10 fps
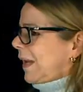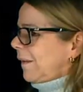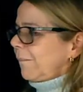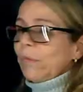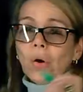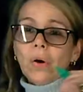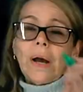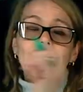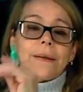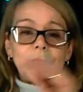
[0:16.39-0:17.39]
Now
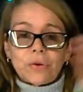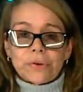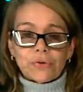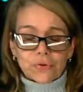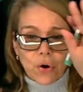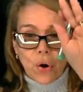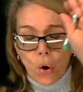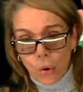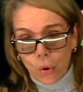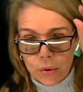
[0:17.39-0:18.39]
I am going to draw
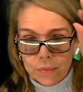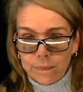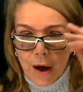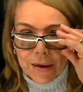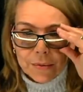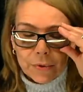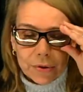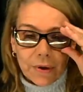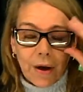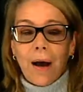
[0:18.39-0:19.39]
all possible
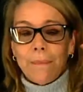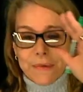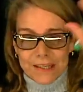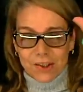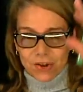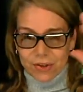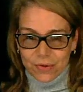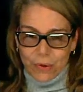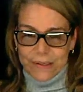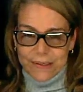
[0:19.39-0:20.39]
combinations,
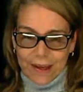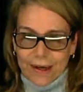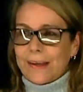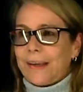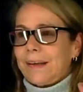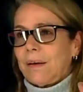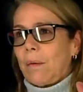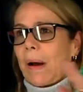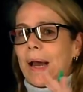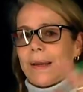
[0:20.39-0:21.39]
ways that I can
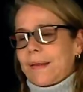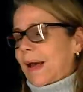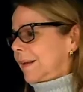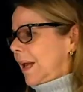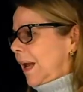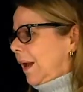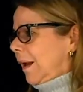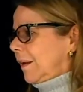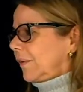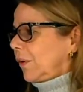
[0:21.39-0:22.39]
combine that.
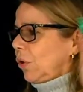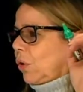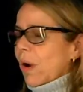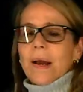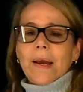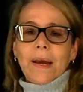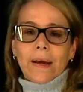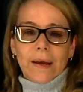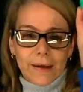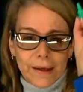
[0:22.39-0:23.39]
So
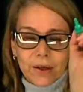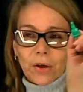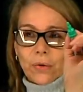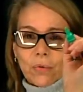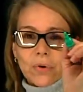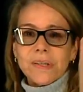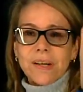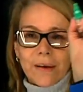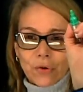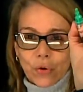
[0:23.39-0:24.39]
in other words,
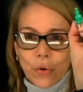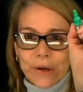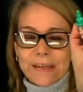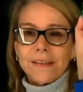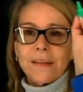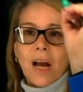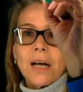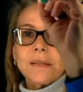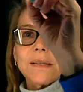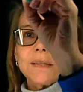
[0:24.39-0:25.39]
I'm drawing
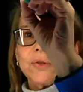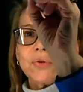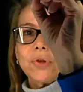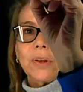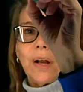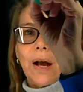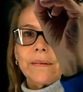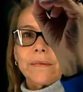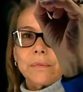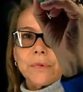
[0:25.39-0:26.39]
constitutional
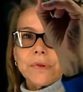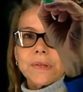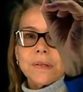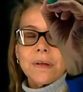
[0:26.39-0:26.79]
isomers.